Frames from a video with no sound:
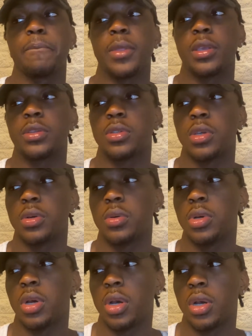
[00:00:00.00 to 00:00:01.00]
So
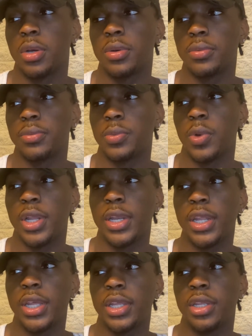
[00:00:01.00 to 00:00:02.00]
one
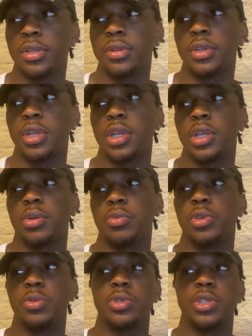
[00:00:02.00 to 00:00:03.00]
day we
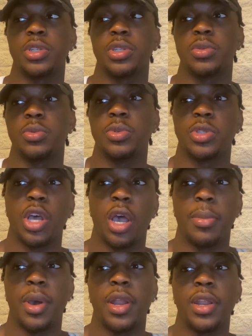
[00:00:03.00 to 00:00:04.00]
was talking
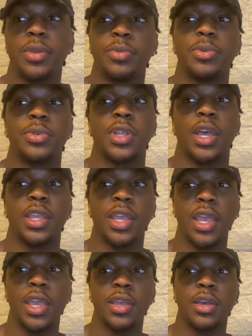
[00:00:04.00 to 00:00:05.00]
about it and we was like,
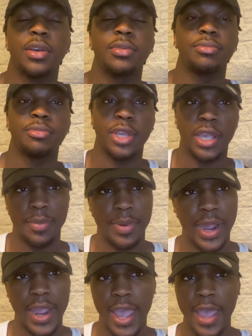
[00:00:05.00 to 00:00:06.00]
yeah, it could
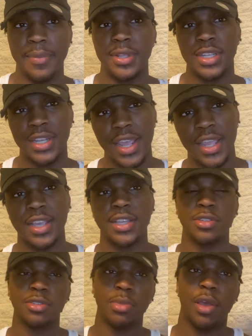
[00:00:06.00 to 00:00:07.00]
probably happen today because it was
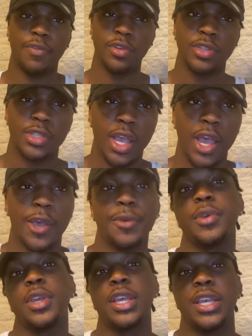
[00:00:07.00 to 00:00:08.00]
my first time.
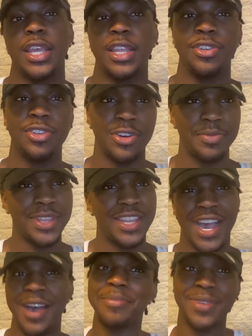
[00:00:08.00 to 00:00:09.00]
And you know me,
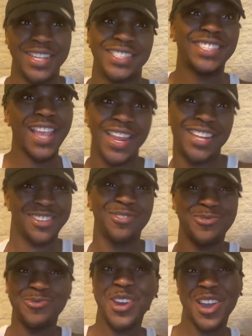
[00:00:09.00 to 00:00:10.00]
I'm excited.
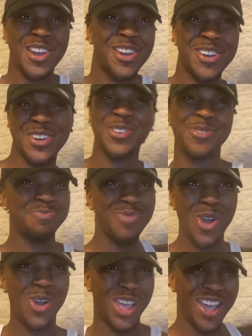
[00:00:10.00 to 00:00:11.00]
Whoa,
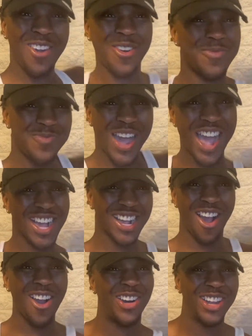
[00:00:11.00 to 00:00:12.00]
boy, oh my
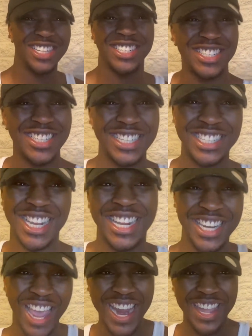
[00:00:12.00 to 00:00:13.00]
God. It's
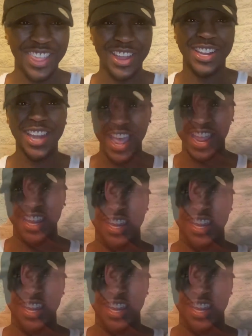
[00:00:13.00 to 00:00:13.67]
today the day.